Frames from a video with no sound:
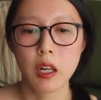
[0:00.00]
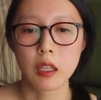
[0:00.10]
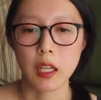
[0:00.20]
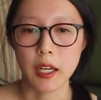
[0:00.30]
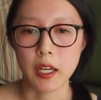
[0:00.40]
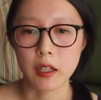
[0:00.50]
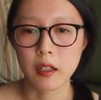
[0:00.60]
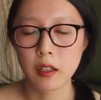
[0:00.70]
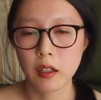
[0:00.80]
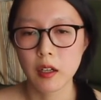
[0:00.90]
like,
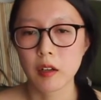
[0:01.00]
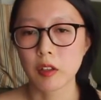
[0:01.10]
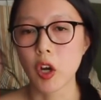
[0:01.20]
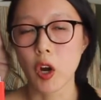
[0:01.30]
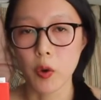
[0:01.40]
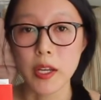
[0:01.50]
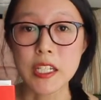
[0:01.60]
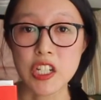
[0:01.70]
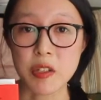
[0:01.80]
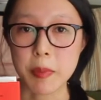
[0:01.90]
go and
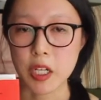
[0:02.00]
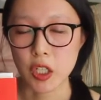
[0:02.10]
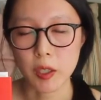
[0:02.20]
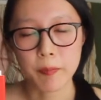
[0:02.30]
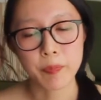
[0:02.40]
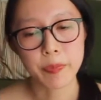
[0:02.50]
disappear.